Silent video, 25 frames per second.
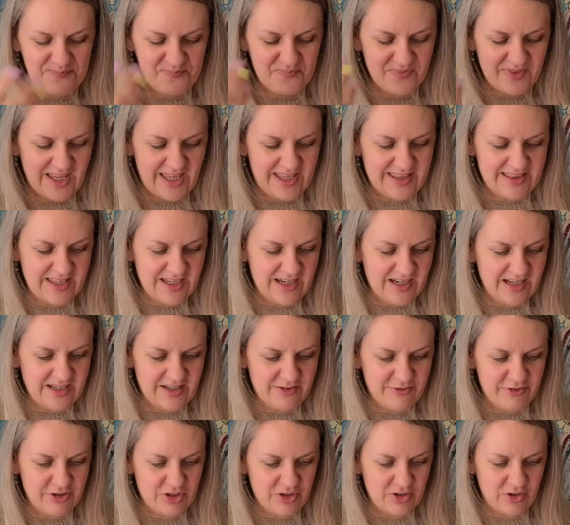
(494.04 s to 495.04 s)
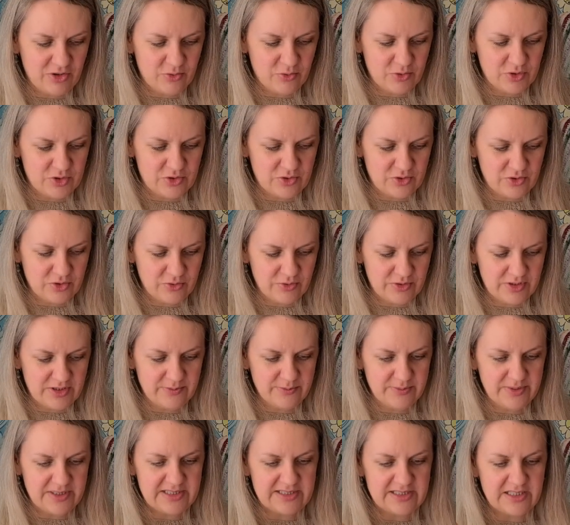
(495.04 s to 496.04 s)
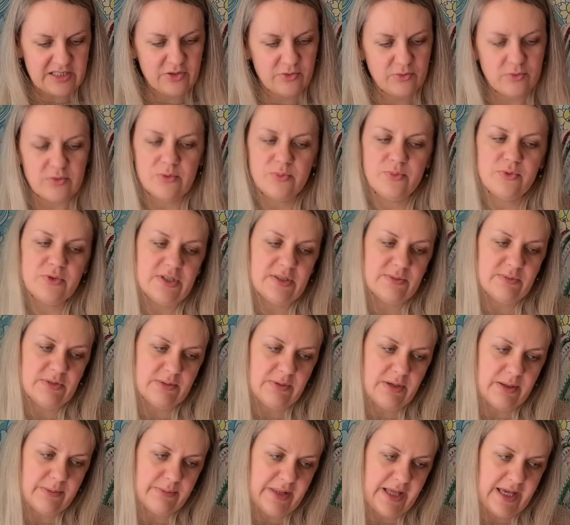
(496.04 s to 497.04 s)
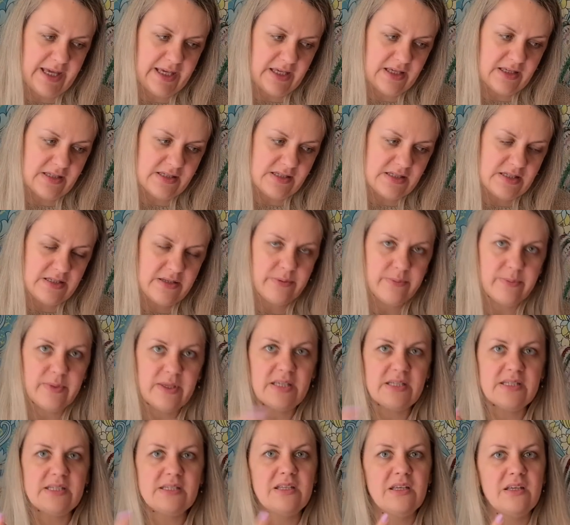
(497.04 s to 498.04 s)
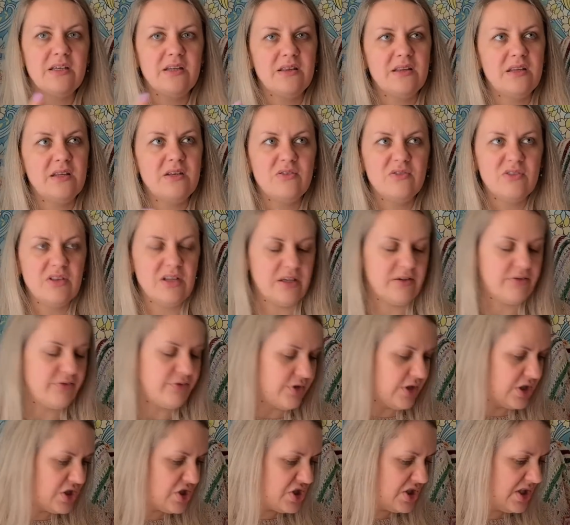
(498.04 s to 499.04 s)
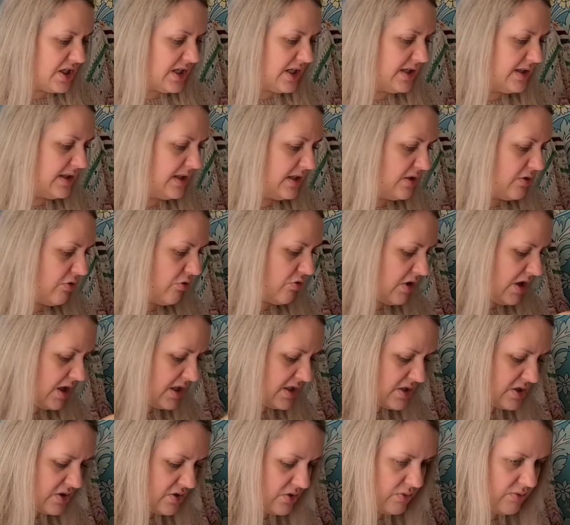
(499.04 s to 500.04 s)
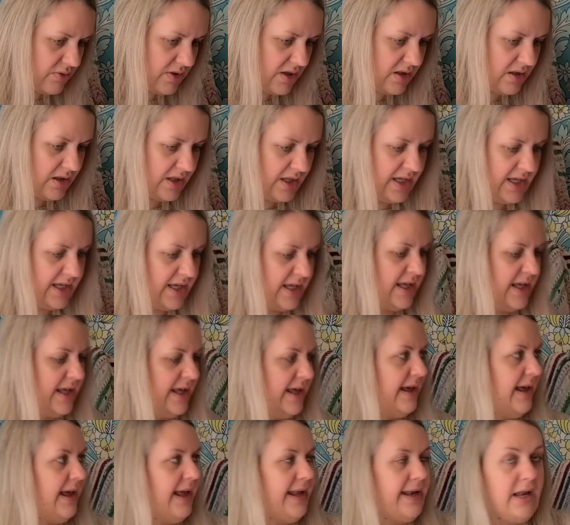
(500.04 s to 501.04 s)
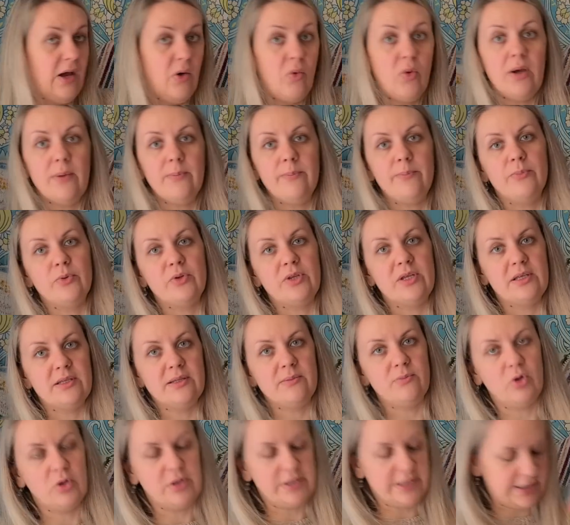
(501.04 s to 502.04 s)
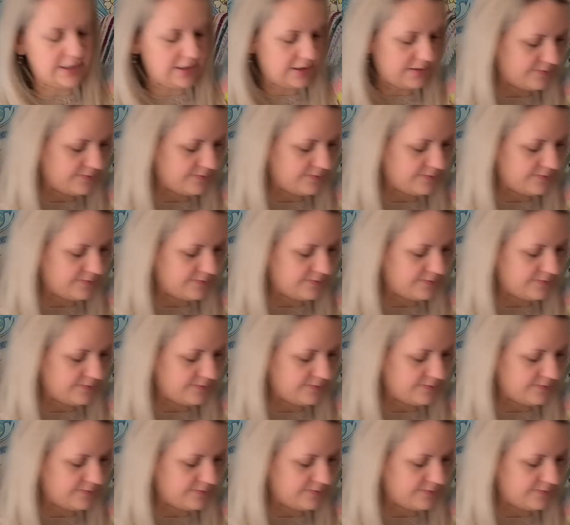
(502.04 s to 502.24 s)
And then I never know what to do with them, because I don't want to put them in my blankets, because they don't like friction and they don't last so well. And now I'm putting them all here.